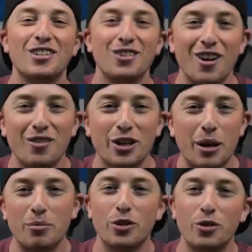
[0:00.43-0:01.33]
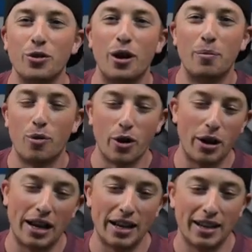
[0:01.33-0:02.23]
Do you ever come to a
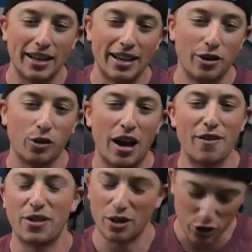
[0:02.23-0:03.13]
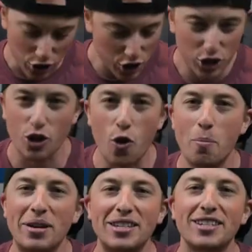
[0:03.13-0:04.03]
point in your life that you're just so
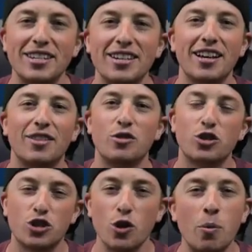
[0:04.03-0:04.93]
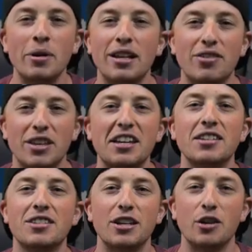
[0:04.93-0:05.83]
busy, there's so many
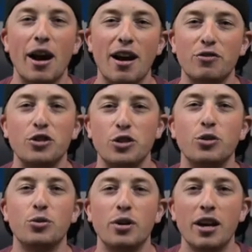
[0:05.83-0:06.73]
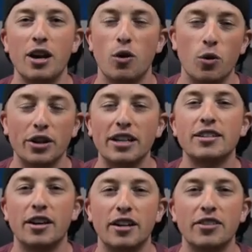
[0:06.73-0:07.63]
things that you have to do or get
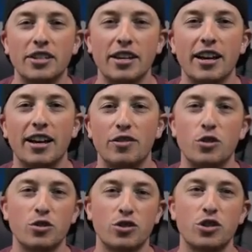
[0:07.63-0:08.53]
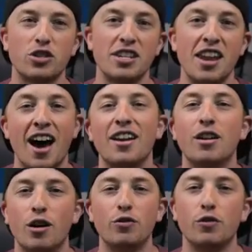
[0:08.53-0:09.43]
done in the day, and there's just not
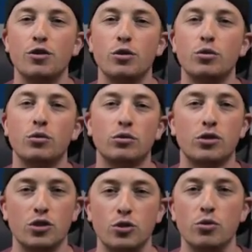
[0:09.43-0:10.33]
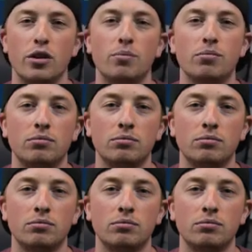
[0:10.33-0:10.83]
enough of you to do them?